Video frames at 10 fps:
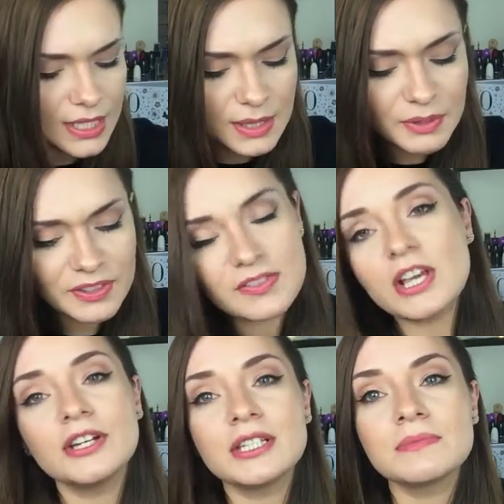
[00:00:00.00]
Some of
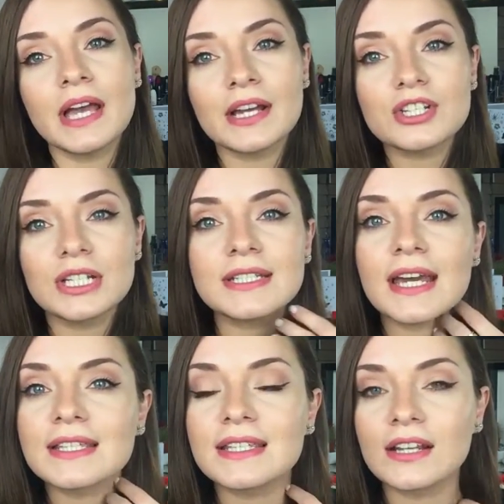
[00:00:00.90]
these items I actually
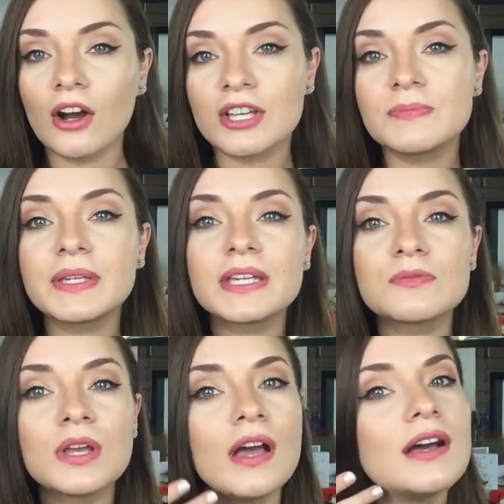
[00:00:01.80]
tested, guys,
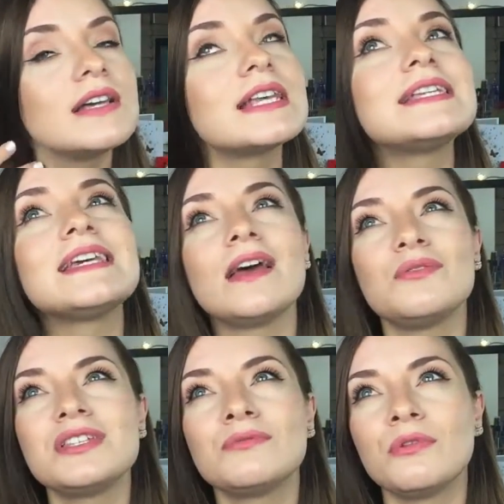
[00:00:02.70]
because as I said, I
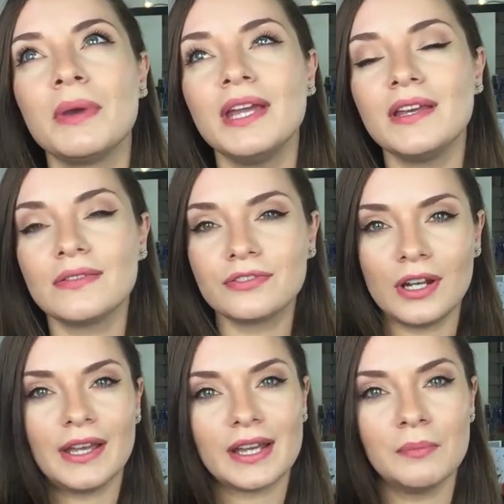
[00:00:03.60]
was in Romania for
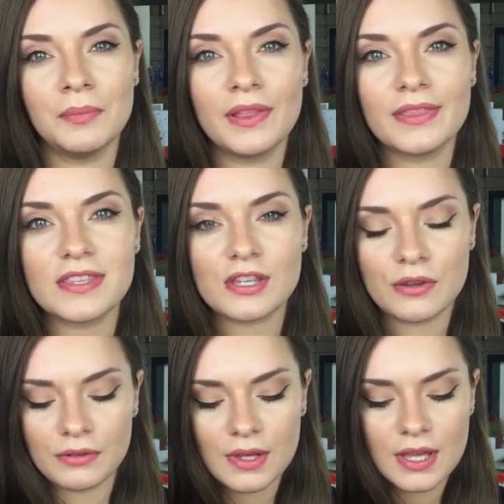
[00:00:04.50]
like a month.
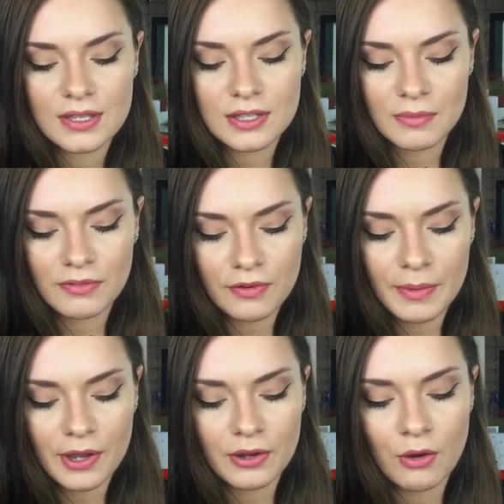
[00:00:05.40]
So some of them
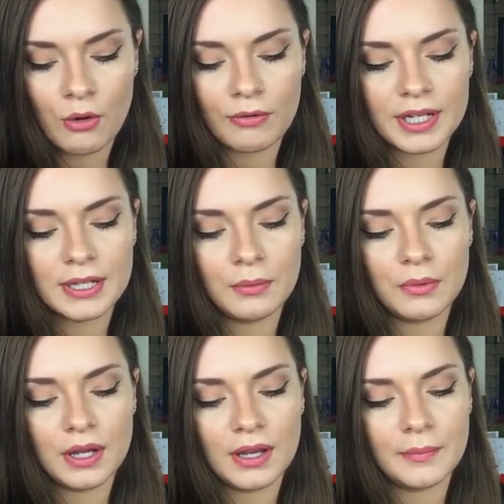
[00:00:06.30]
I already
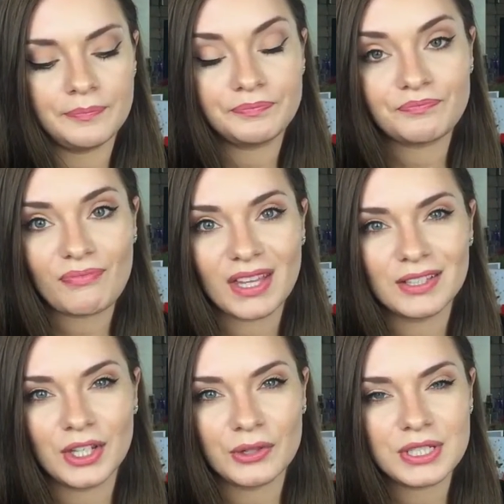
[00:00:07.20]

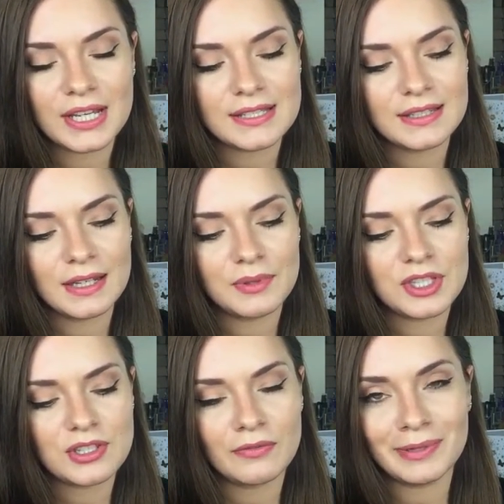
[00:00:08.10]
you know, tested them and
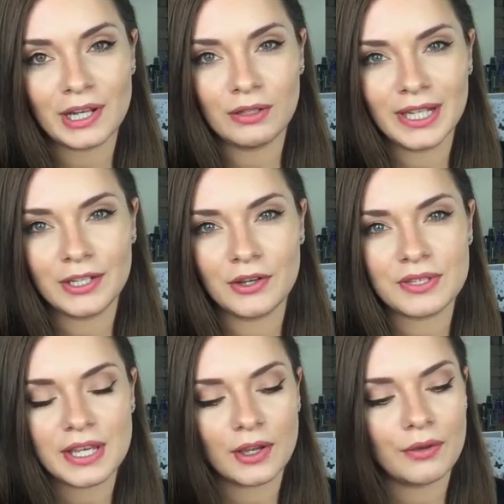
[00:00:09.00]
stuff, but I'll let you know
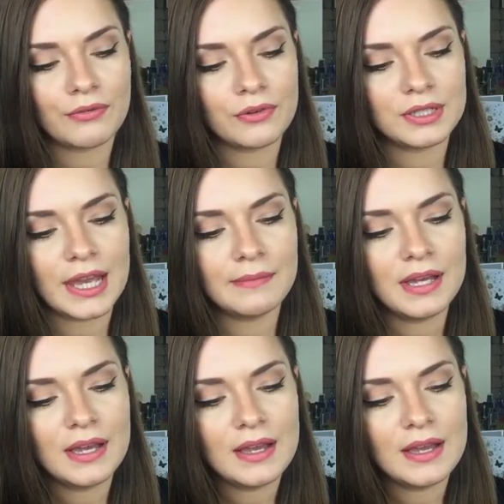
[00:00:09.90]
as I go through them.